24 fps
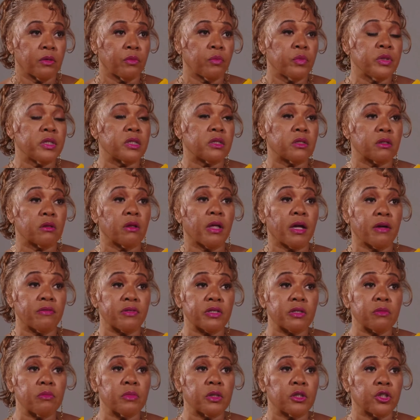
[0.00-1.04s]
We still have
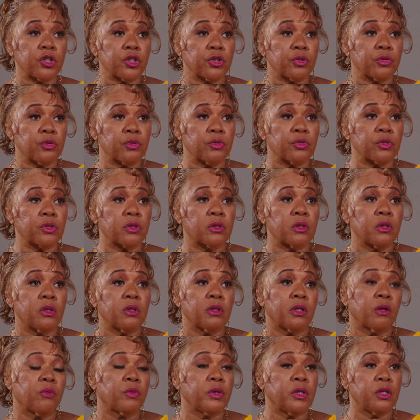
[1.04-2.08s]
some issues
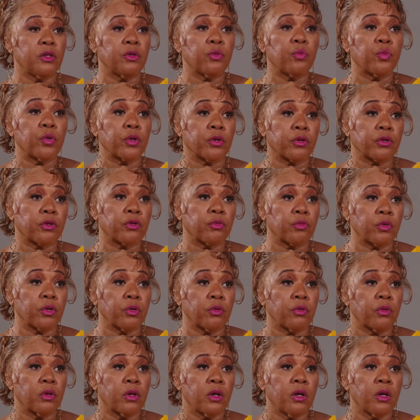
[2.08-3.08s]
that we need to work through,